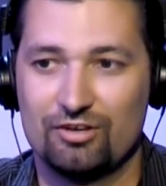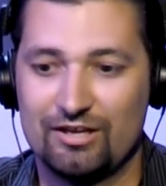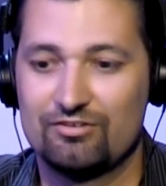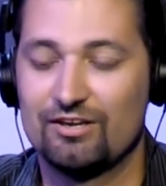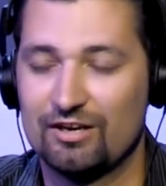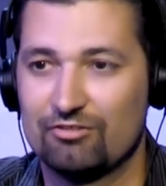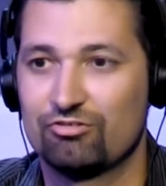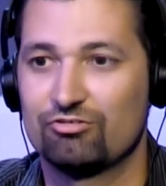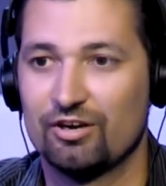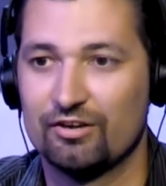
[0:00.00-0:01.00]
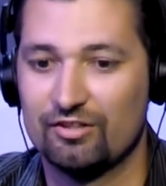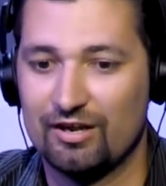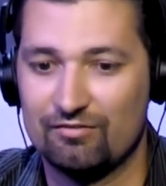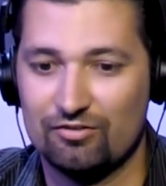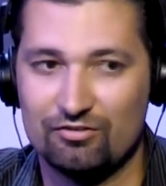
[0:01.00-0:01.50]
anti-nausea drug
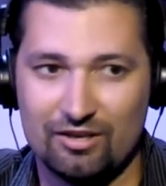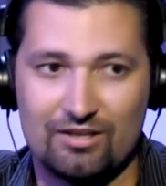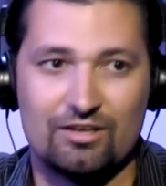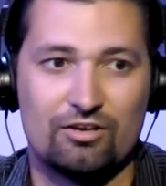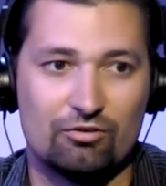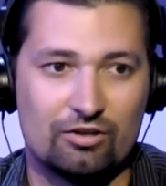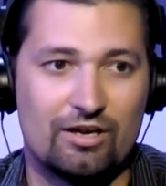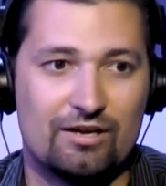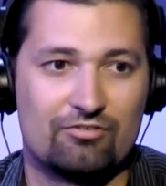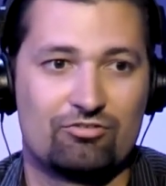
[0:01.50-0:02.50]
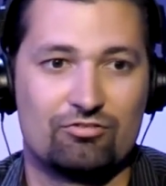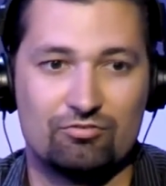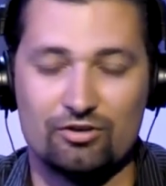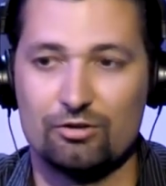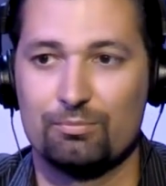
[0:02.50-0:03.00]
that if you take it it'll cause
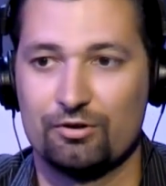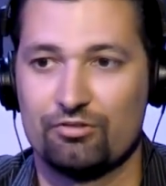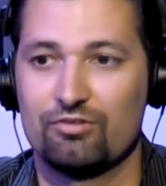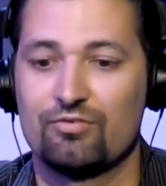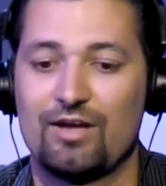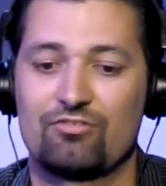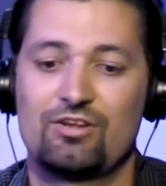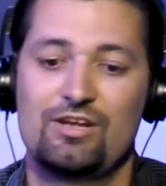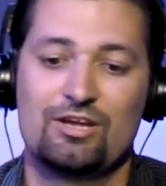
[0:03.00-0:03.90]
severe birth defects.